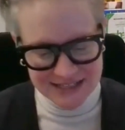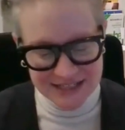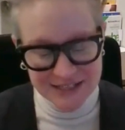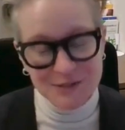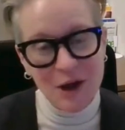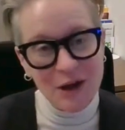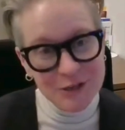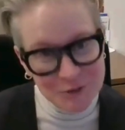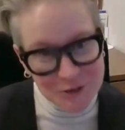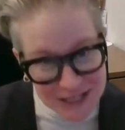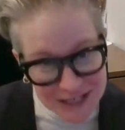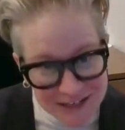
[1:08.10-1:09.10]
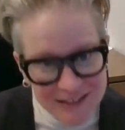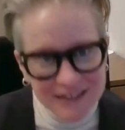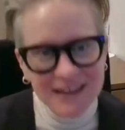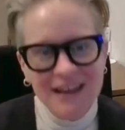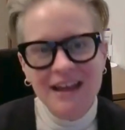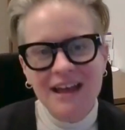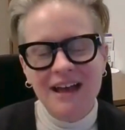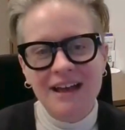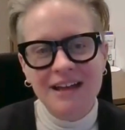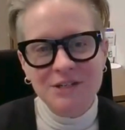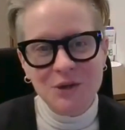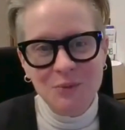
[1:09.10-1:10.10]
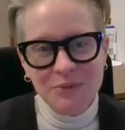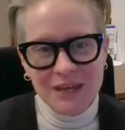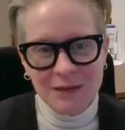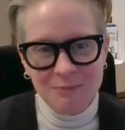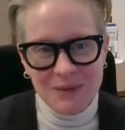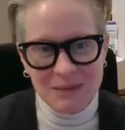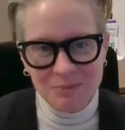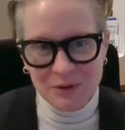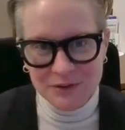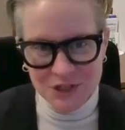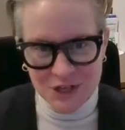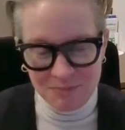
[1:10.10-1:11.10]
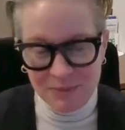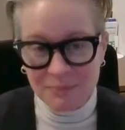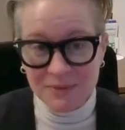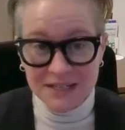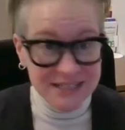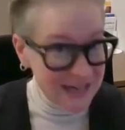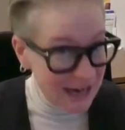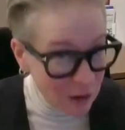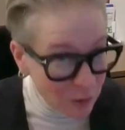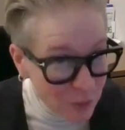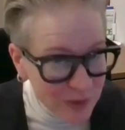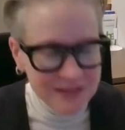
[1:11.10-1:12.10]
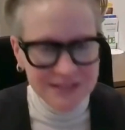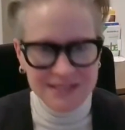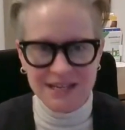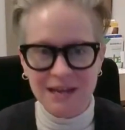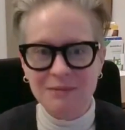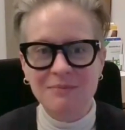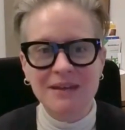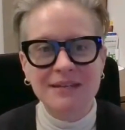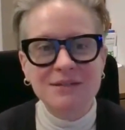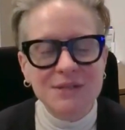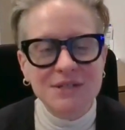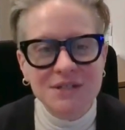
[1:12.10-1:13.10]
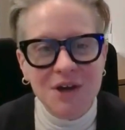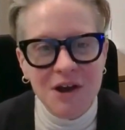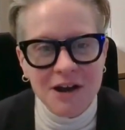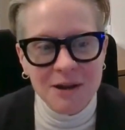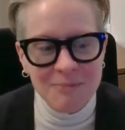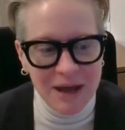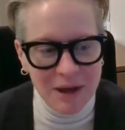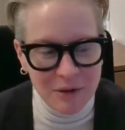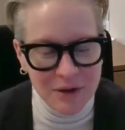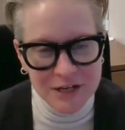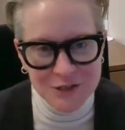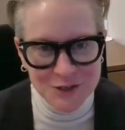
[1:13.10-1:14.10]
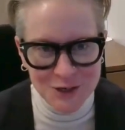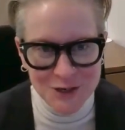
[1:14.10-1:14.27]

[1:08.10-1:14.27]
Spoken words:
is not unique. I don't think people jump up and down with excitement to talk about